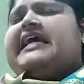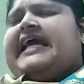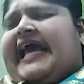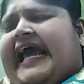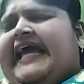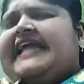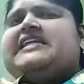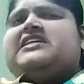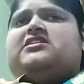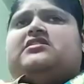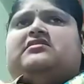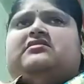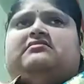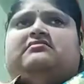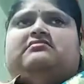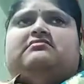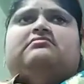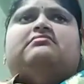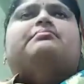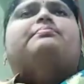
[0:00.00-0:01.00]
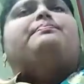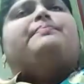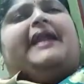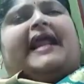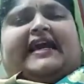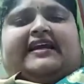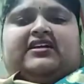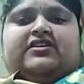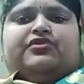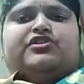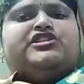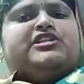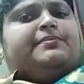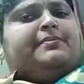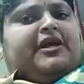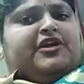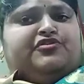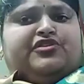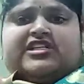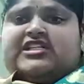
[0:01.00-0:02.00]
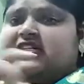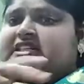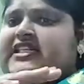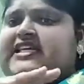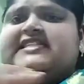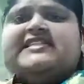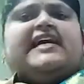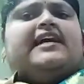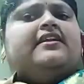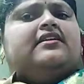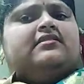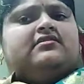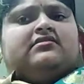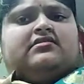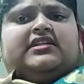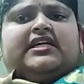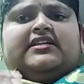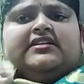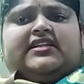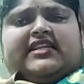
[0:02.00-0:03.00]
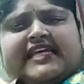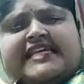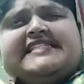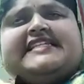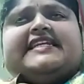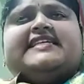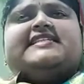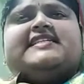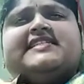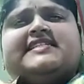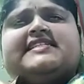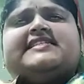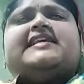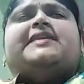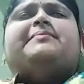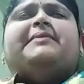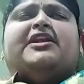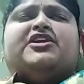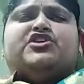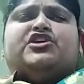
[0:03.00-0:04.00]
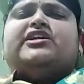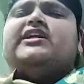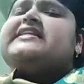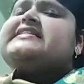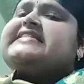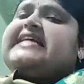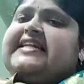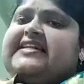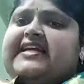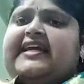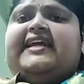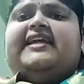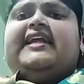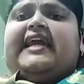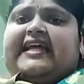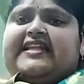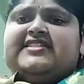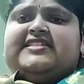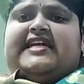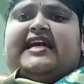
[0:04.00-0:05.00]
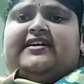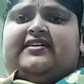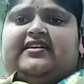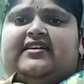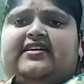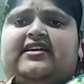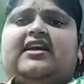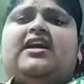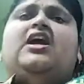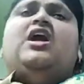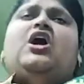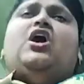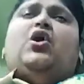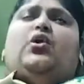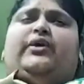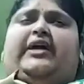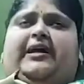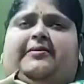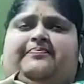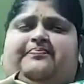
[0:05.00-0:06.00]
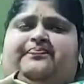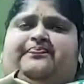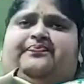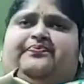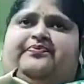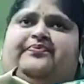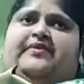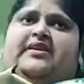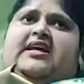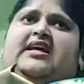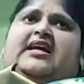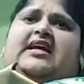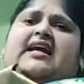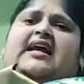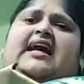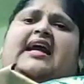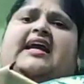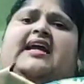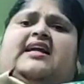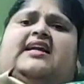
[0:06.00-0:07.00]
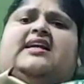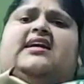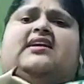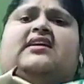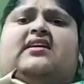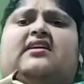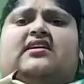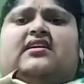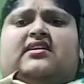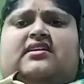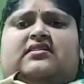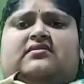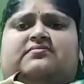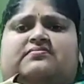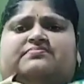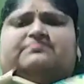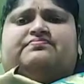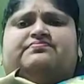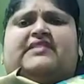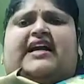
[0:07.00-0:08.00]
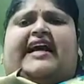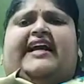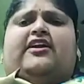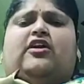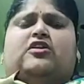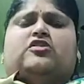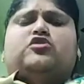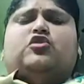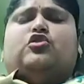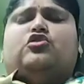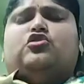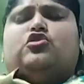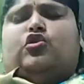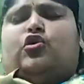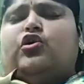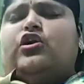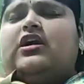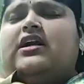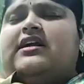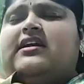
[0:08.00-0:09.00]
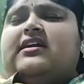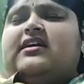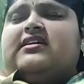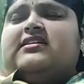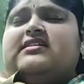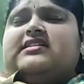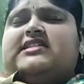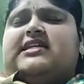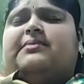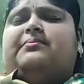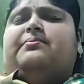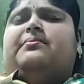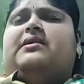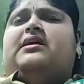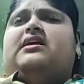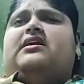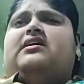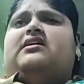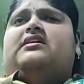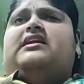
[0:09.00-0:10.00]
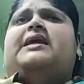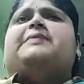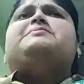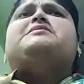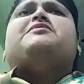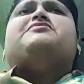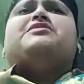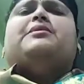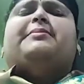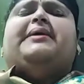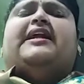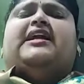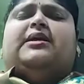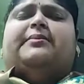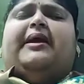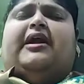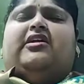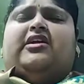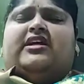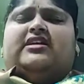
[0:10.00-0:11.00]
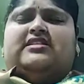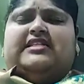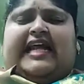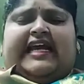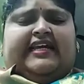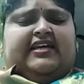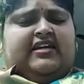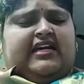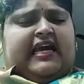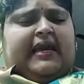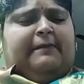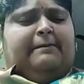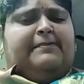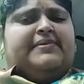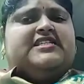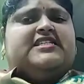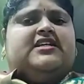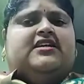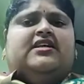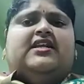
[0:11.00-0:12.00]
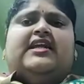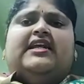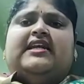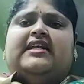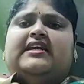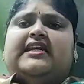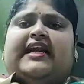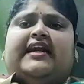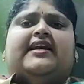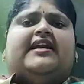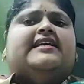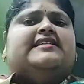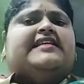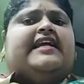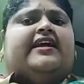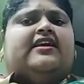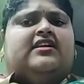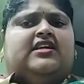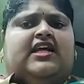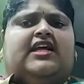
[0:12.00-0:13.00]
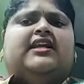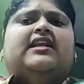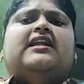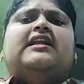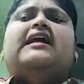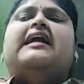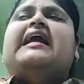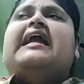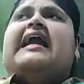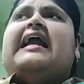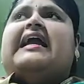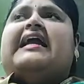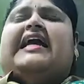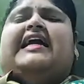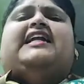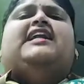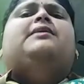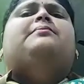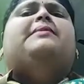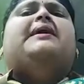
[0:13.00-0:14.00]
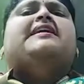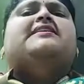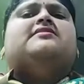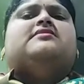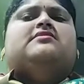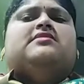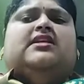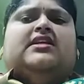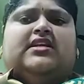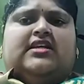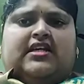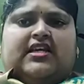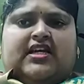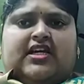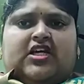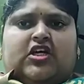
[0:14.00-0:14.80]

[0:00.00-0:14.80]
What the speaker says: and plague. These diseases are mentioned in NCERT. Okay, and I had also told some names of some antibiotics like ampicillin, tetracycline, kanamycin,